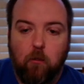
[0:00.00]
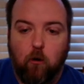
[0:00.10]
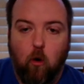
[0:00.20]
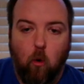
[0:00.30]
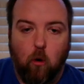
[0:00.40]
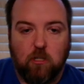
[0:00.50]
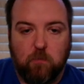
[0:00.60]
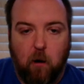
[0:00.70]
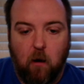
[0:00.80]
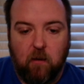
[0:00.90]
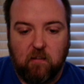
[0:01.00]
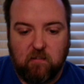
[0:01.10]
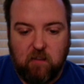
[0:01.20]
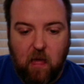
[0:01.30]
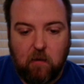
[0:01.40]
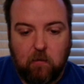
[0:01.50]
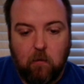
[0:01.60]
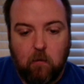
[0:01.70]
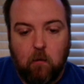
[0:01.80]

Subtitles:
the corresponding set,